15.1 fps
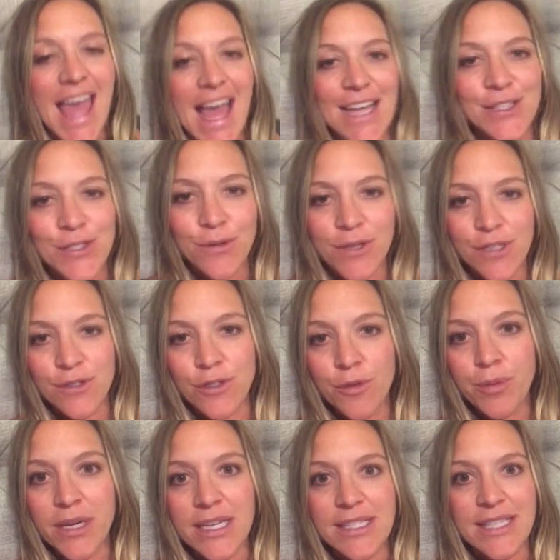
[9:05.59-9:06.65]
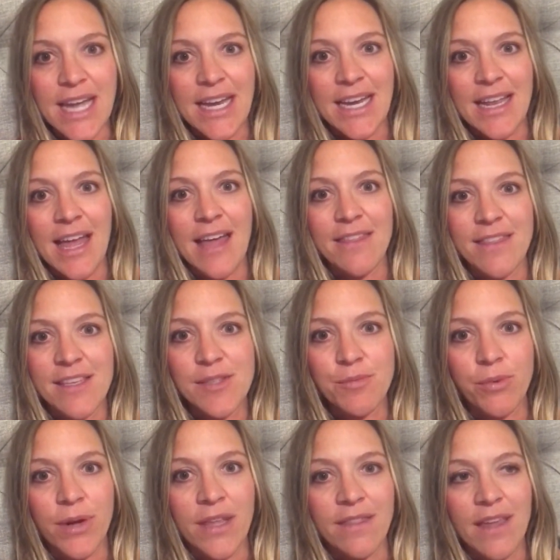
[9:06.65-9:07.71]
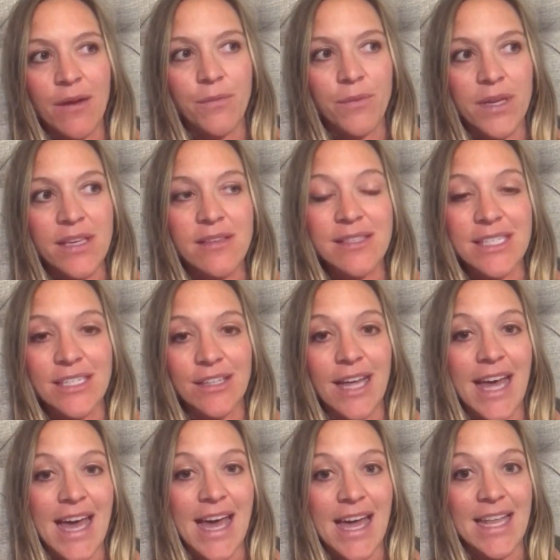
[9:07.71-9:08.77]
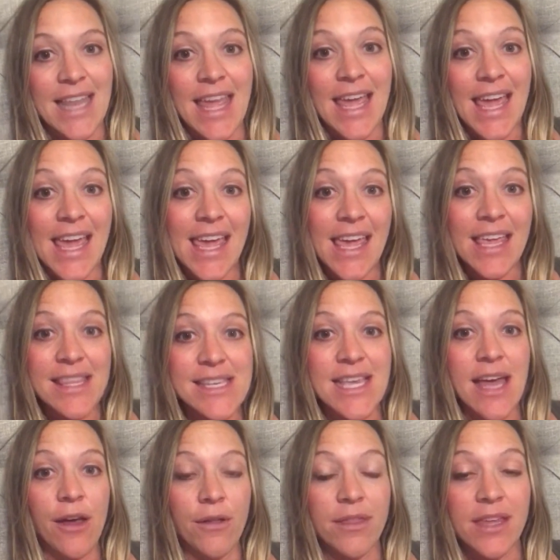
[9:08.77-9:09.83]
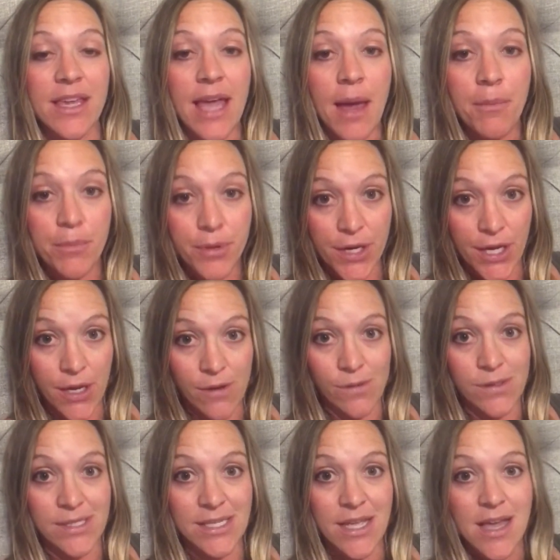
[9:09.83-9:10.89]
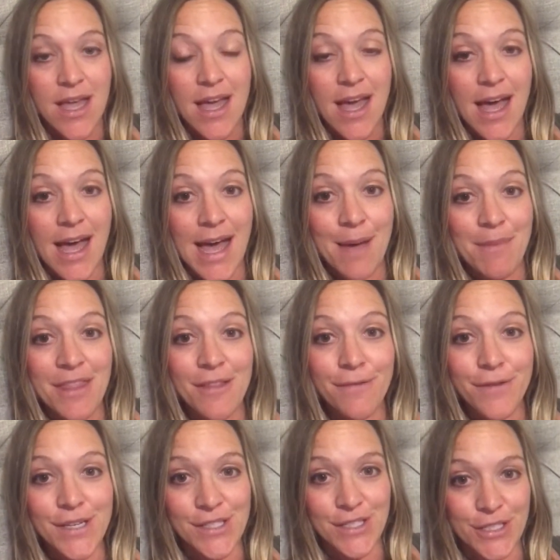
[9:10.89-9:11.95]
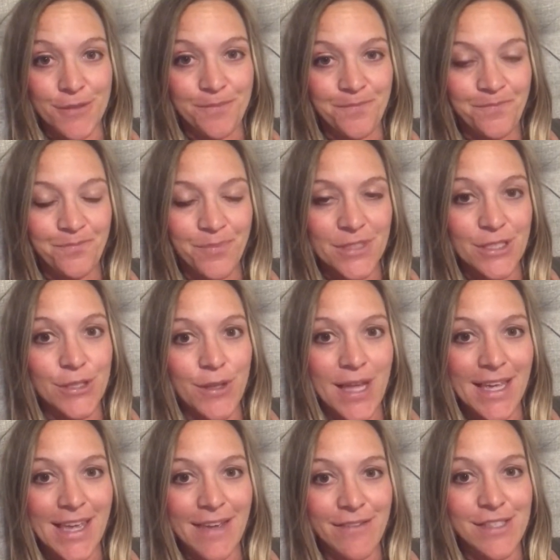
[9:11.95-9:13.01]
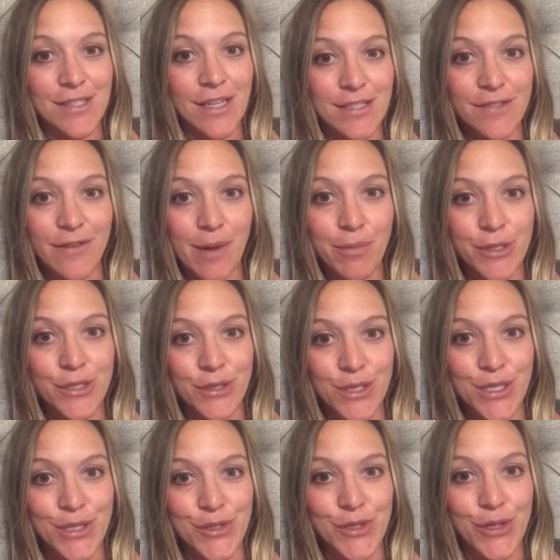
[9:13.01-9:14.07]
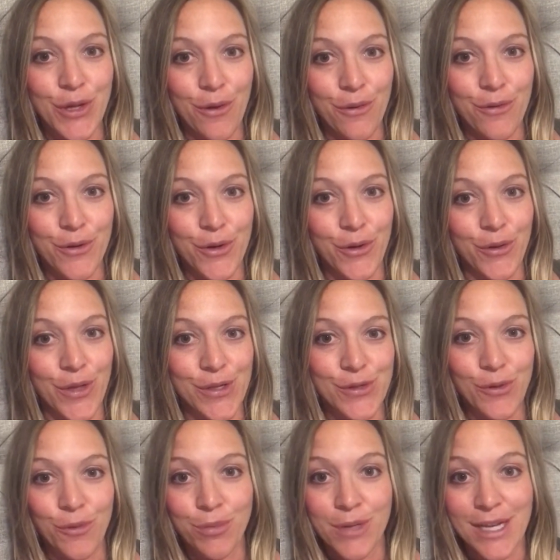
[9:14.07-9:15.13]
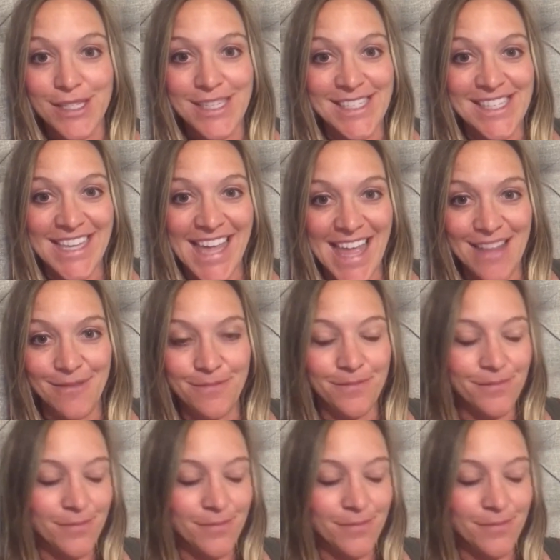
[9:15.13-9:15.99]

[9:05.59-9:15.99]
And so we were super excited at this point that we still had 8 healthy embryos in the freezer. So that gave us lots of opportunities to go through this whole process again.